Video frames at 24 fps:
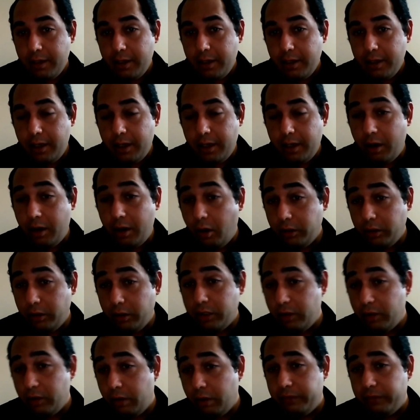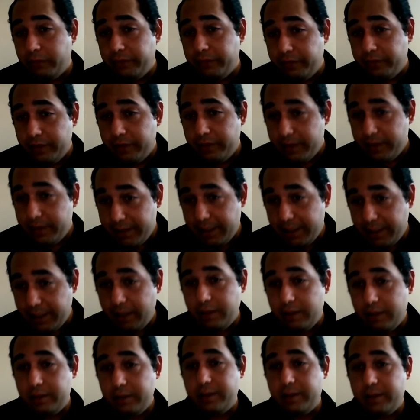audit of
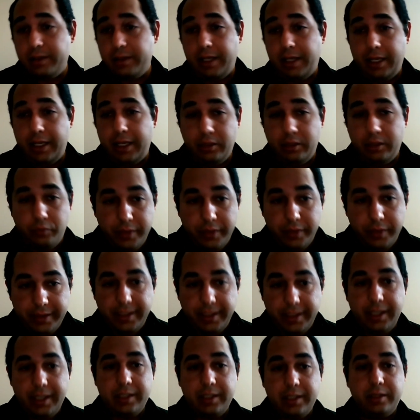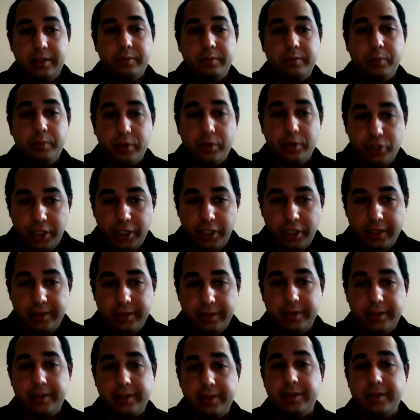sales and receipts,
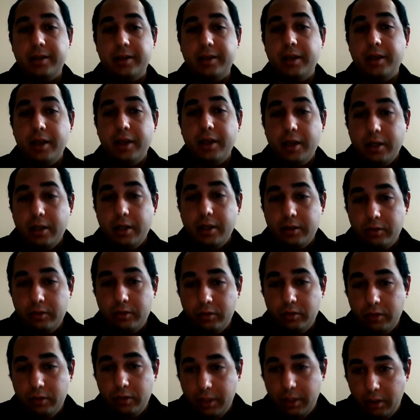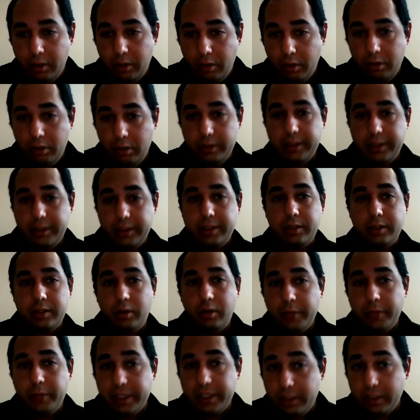purchases. So all these
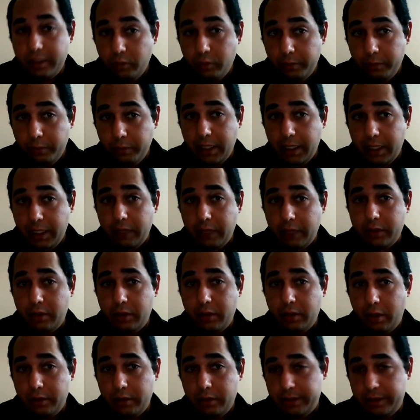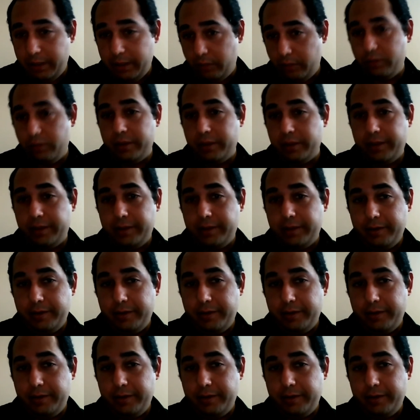topics, it will be covered on this course.